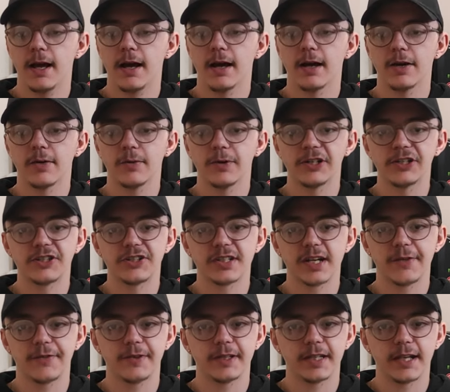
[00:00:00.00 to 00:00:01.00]
uh, which is
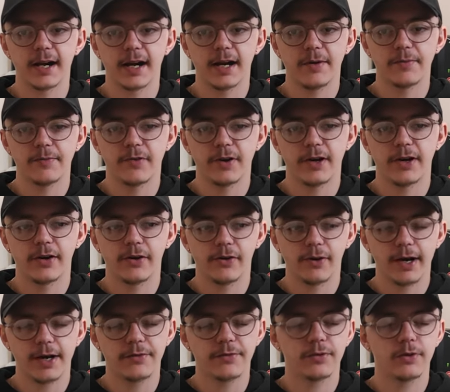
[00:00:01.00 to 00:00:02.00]
something that I'm very
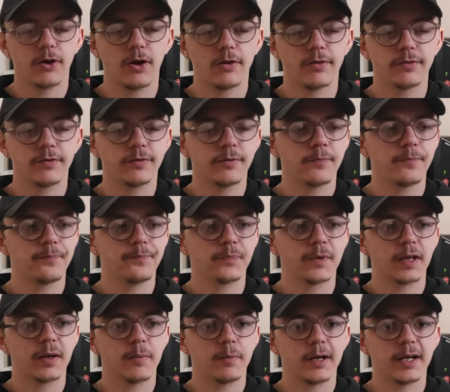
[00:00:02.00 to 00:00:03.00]
grateful of,
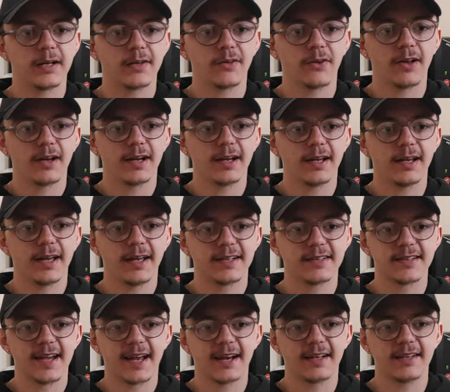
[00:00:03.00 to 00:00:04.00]
but not
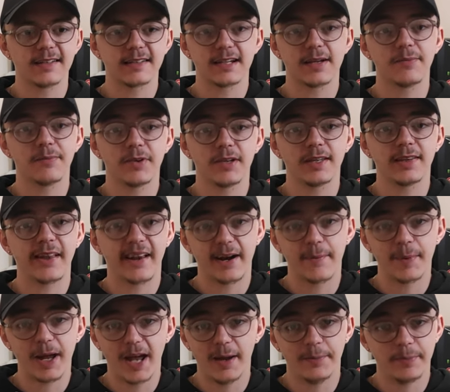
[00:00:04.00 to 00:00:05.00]
exactly something that
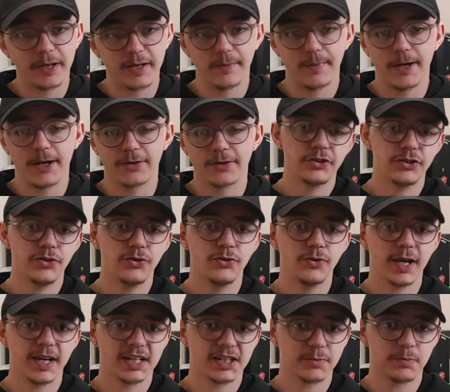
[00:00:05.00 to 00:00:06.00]
I'm happy about.
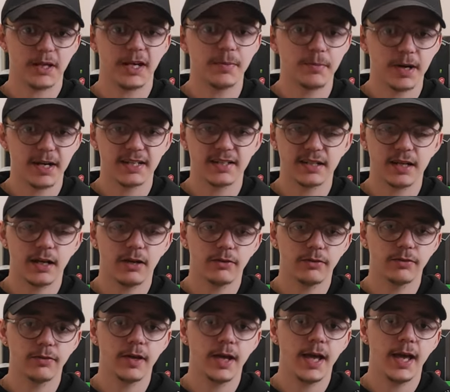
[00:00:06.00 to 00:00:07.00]
To explain
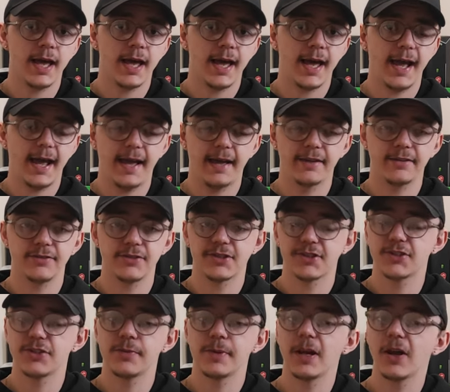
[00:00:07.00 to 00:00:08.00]
myself, and
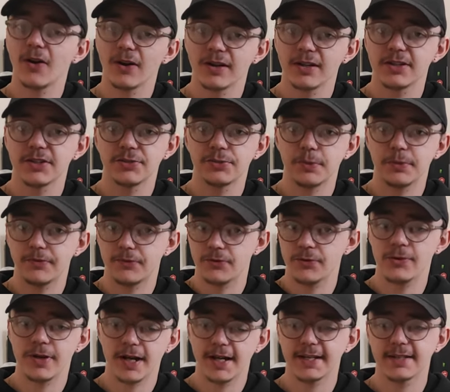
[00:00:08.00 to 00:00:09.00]
just to be honest with
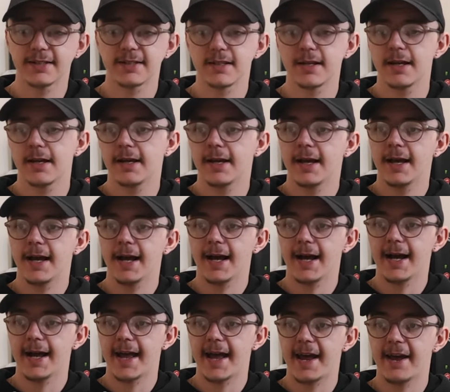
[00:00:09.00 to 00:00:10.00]
you guys,
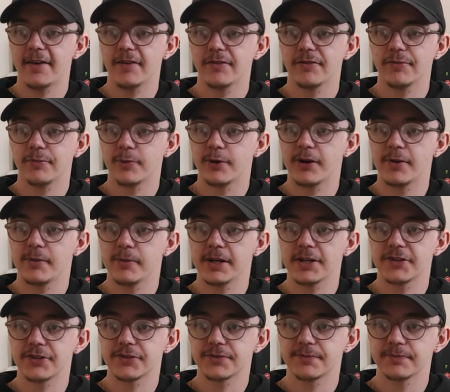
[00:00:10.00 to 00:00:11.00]
I have pretty
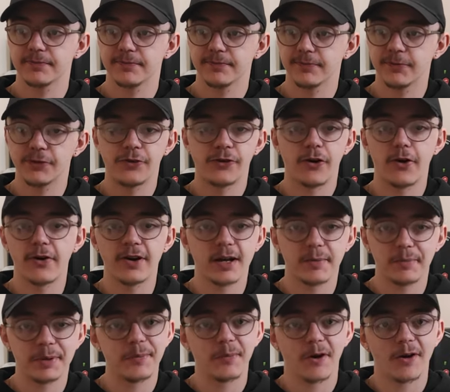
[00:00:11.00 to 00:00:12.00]
much grown
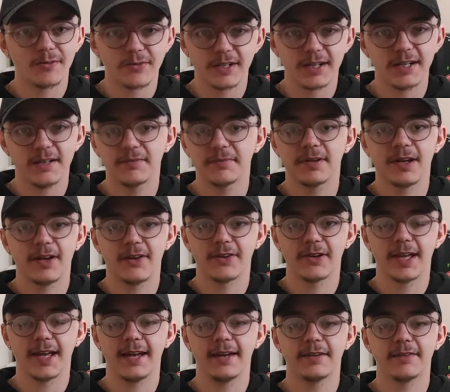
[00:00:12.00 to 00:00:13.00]
up in poverty,
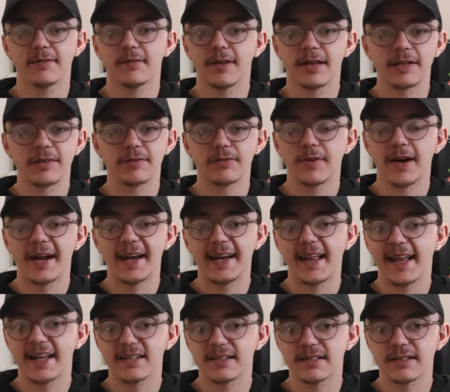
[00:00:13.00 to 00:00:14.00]
okay? Uh,
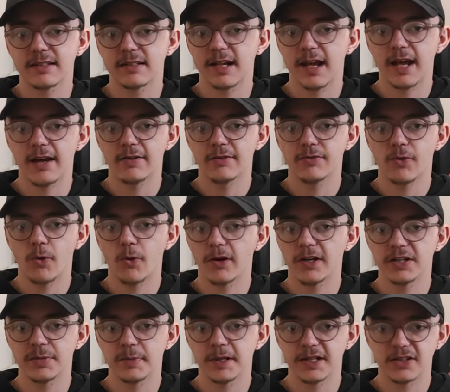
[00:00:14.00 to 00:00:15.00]
finances have
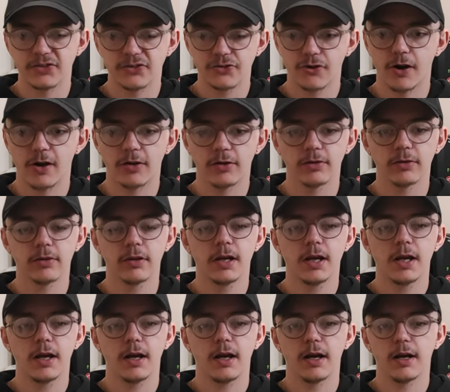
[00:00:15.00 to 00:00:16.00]
always been a struggle
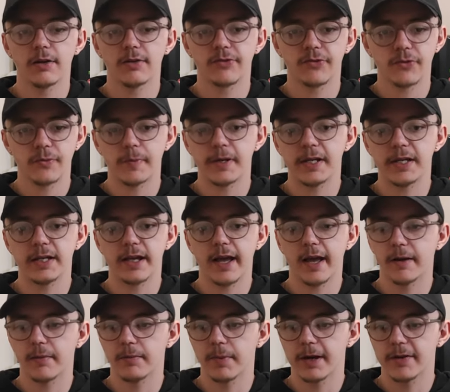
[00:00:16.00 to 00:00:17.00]
Uh, for me
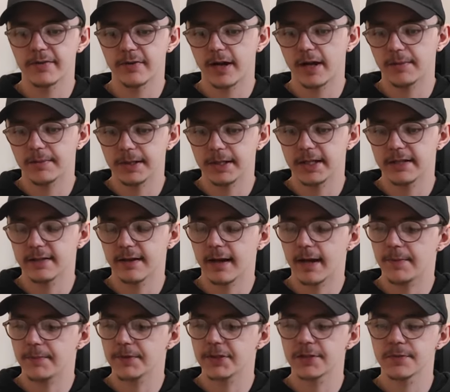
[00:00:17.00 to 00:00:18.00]
and my family at
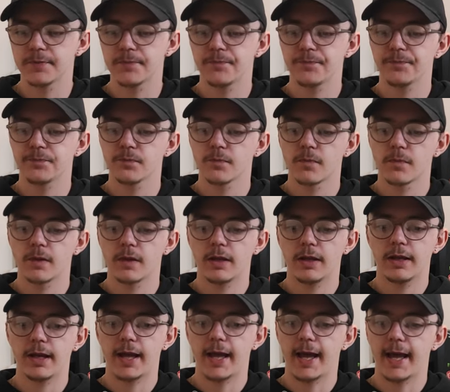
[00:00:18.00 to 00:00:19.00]
times,
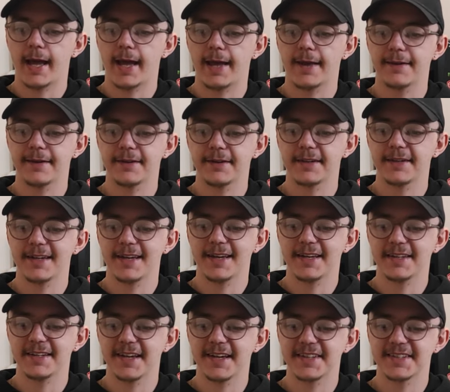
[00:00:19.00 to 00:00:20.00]
and it,
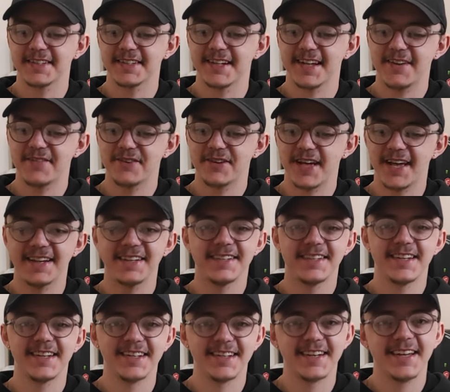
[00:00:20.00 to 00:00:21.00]
it, it's a
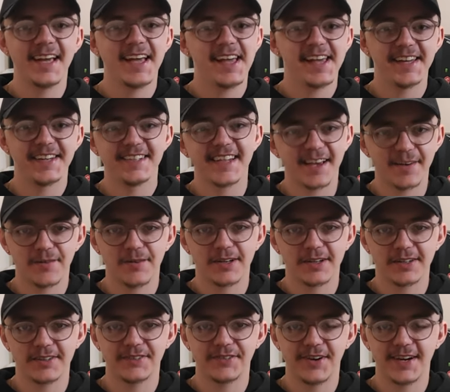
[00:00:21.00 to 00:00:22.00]
never-ending
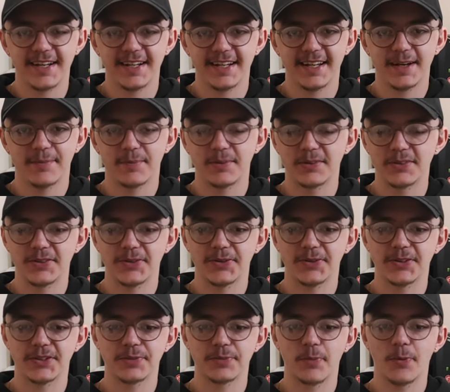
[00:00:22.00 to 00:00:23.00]
endeavor really up
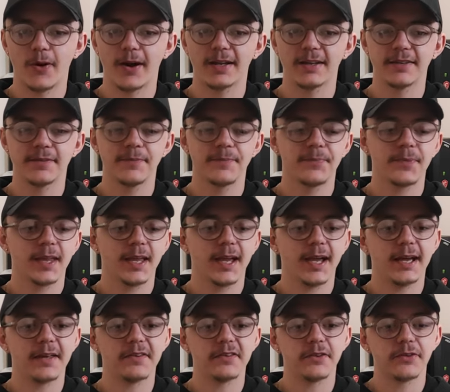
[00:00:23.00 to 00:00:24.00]
until this point.
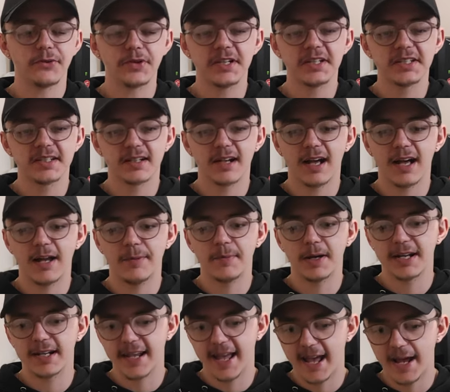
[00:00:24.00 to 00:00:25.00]
And the reason I'm
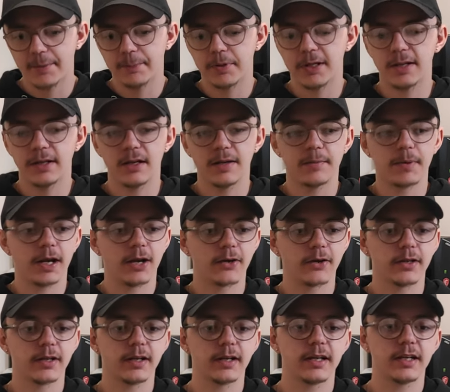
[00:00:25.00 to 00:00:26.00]
unhappy
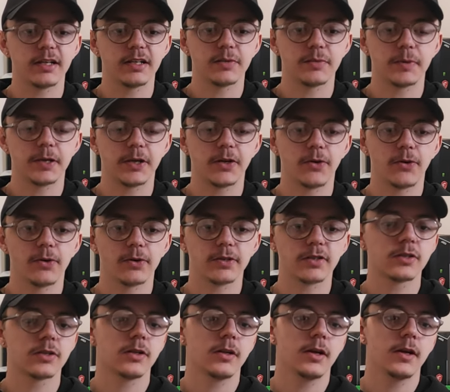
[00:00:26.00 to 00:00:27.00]
about it is
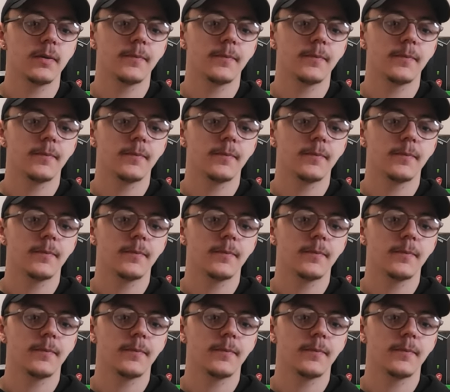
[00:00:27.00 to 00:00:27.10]
because